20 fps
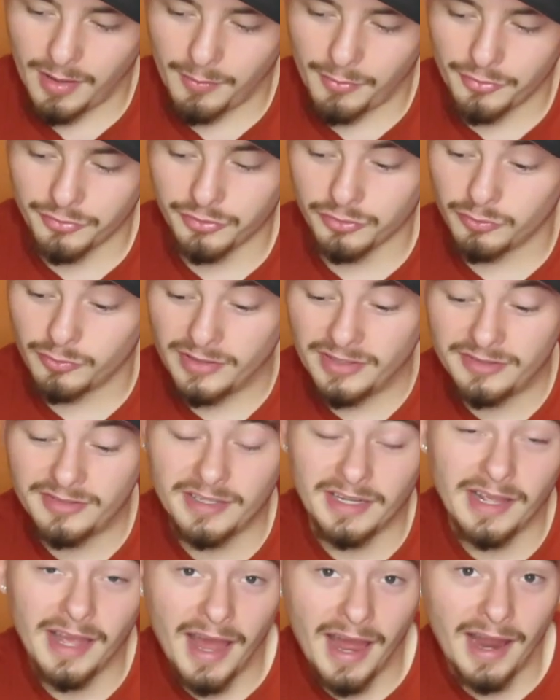There's a
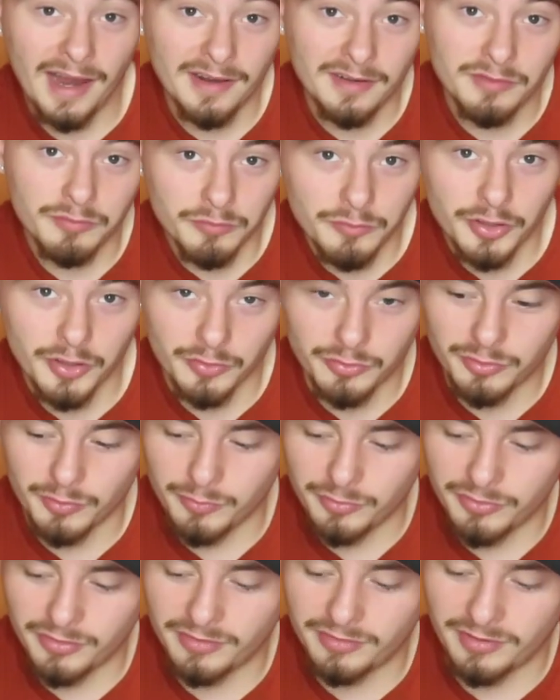reason he had,
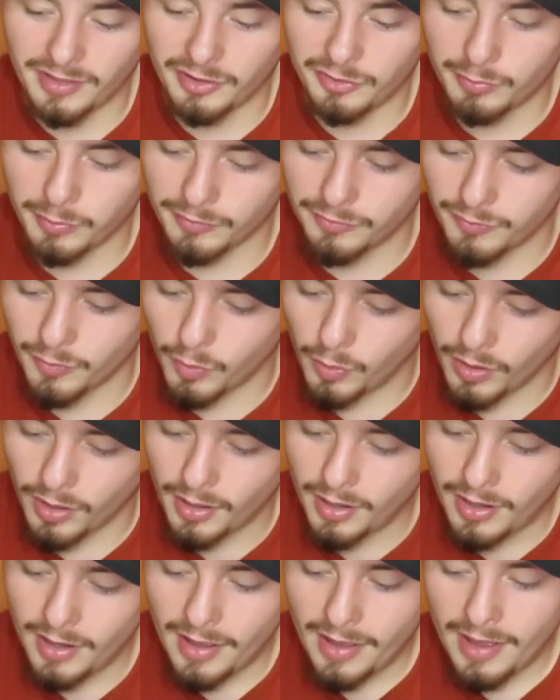some success
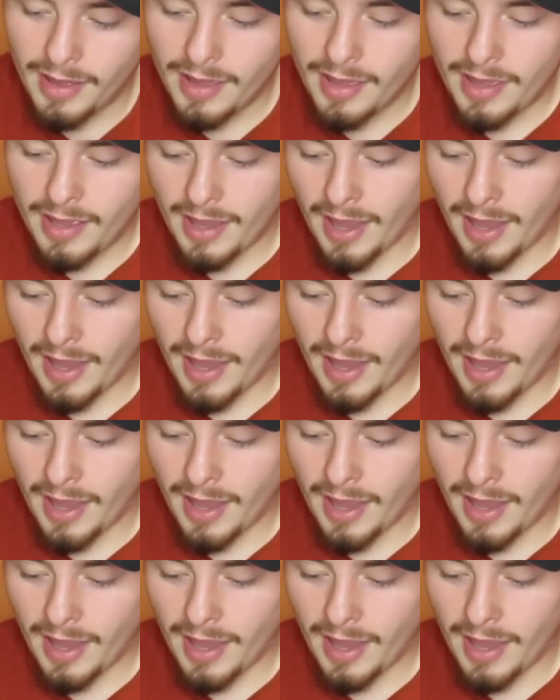before.